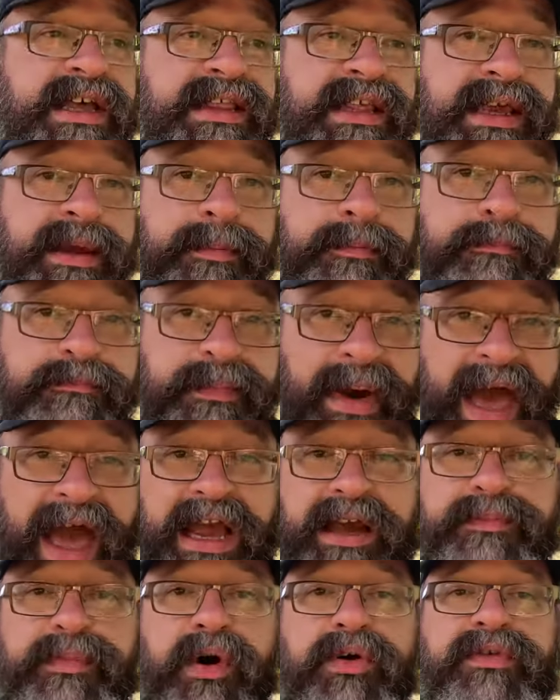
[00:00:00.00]
the
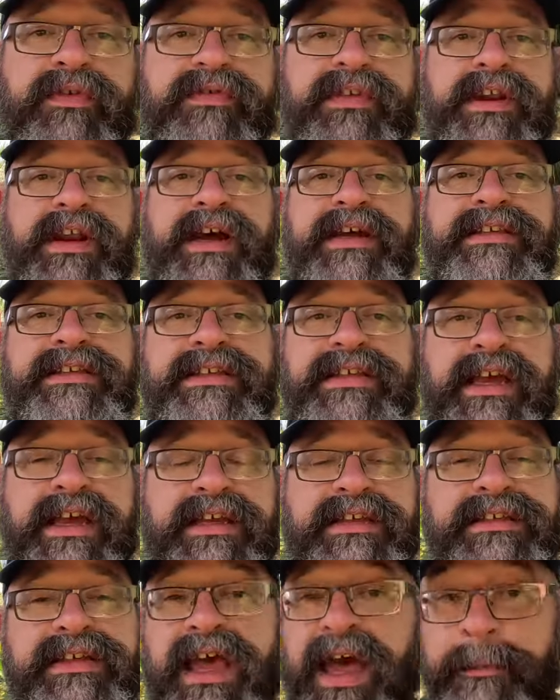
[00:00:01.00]
backbone of the United States,